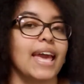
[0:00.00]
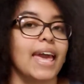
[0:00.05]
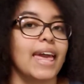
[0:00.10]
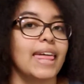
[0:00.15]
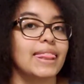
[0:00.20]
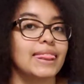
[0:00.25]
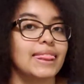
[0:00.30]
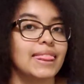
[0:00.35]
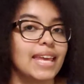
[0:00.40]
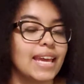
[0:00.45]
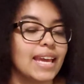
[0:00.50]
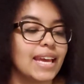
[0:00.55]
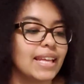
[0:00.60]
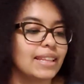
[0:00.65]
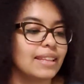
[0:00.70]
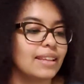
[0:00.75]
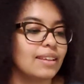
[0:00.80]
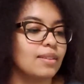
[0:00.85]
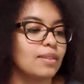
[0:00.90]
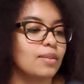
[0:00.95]
And
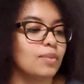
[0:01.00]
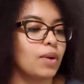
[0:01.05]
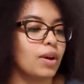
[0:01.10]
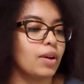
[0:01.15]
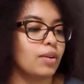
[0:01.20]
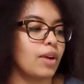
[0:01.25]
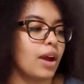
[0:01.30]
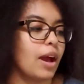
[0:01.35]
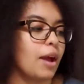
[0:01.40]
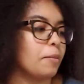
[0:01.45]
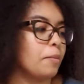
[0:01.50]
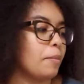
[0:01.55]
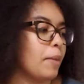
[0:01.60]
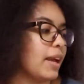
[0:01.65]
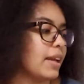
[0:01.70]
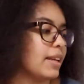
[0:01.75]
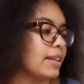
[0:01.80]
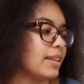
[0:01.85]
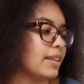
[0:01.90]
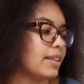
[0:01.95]
then this is what grabbed
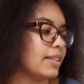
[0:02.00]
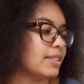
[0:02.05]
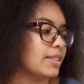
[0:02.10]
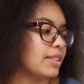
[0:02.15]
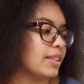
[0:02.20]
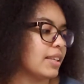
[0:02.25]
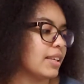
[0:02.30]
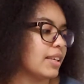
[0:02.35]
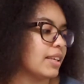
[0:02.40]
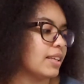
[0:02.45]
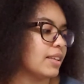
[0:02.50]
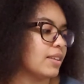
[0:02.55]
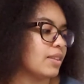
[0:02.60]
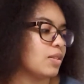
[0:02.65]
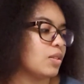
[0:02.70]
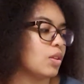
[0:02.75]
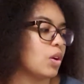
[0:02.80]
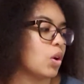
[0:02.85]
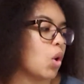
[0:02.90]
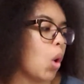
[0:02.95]
my attention,
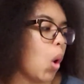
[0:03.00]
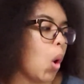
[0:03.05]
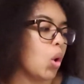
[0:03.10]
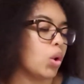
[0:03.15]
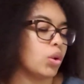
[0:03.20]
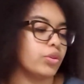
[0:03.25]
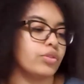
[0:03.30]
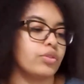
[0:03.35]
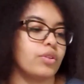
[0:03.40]
is the goal